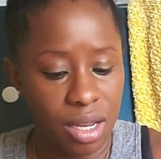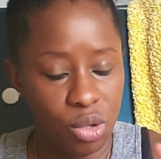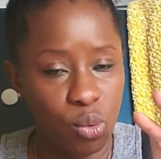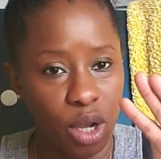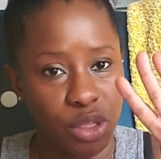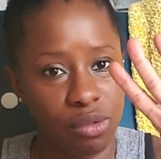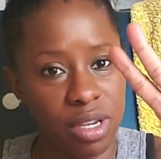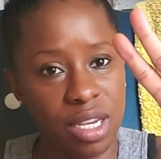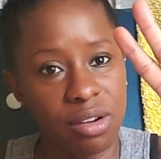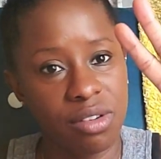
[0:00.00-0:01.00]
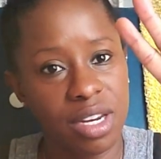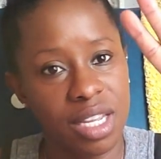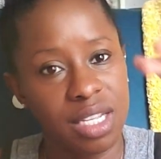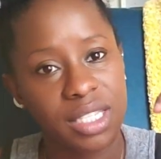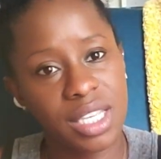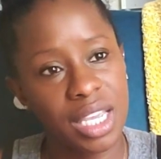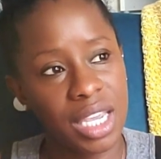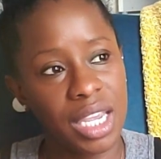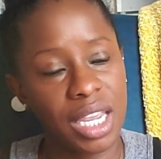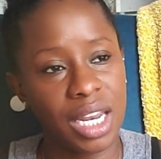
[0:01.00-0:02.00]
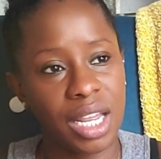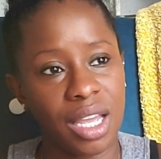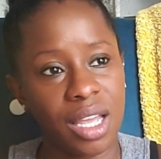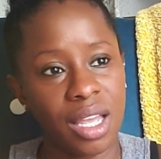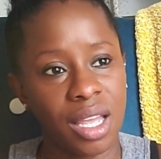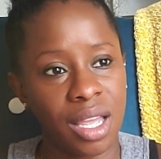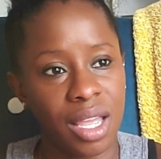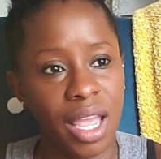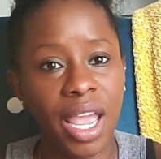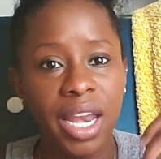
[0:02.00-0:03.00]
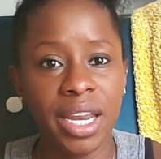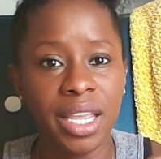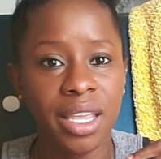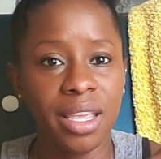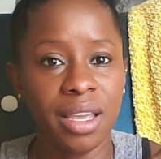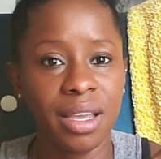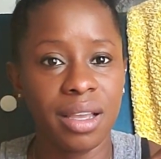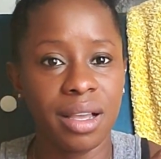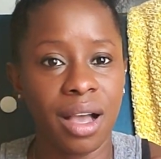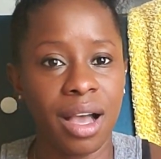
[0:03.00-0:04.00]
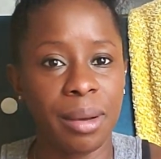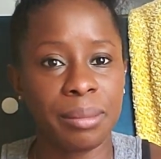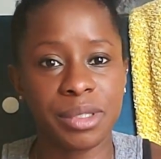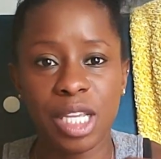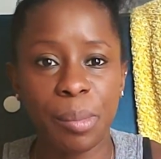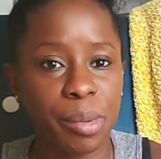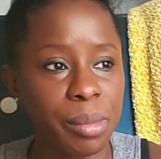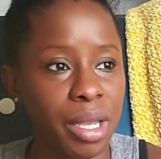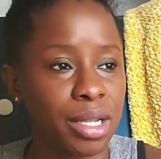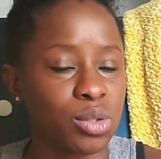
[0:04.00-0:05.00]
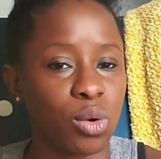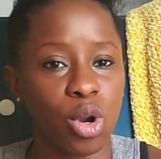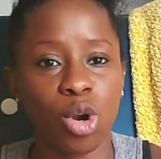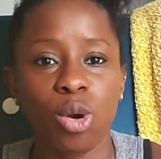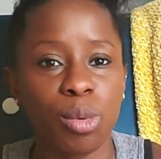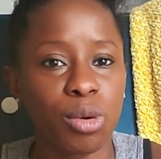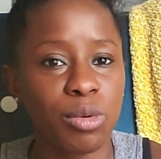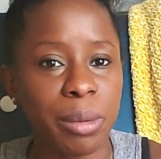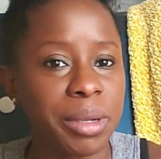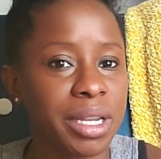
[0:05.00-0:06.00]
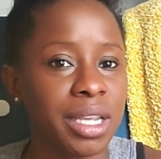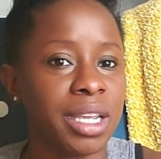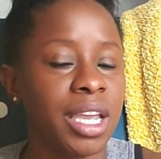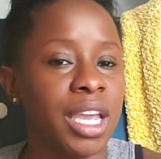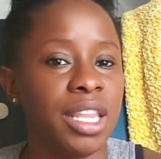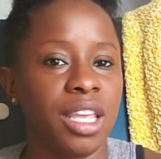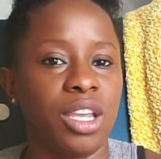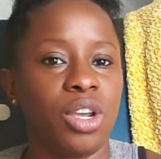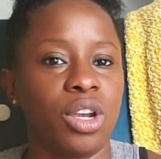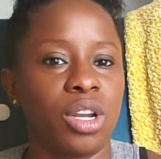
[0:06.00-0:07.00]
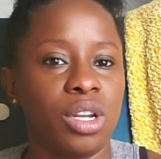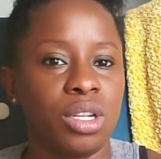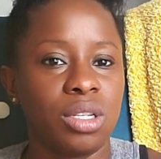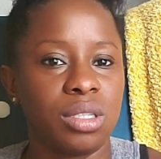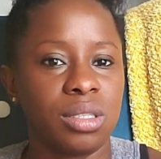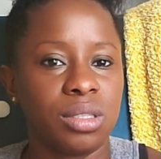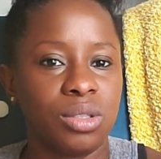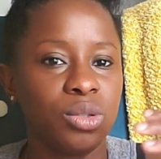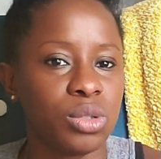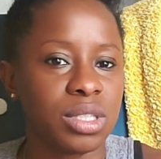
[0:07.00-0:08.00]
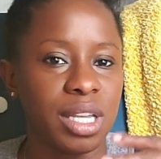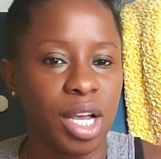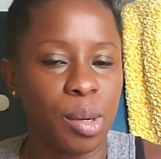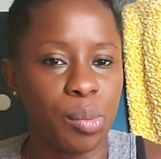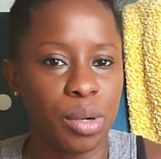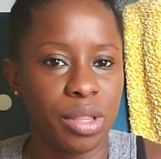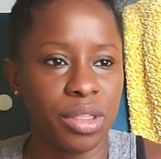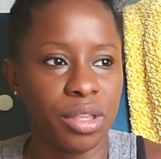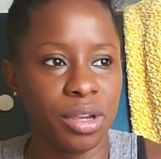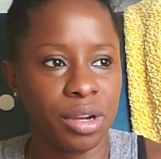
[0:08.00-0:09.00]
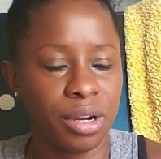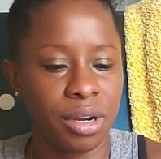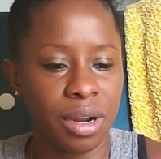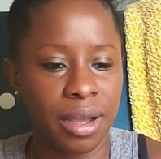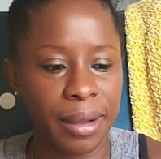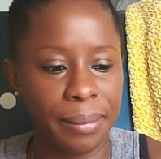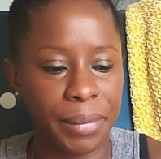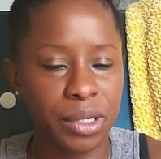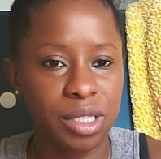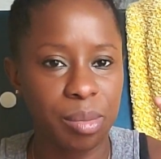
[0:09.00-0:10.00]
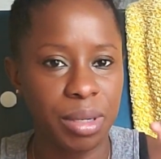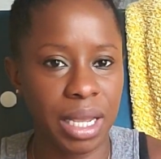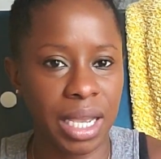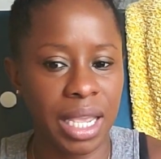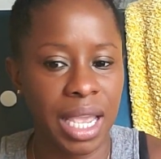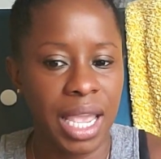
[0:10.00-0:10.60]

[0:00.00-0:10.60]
you want 3 ingredients in any supplement or herbal remedy that you're gonna use to help with your milk supply.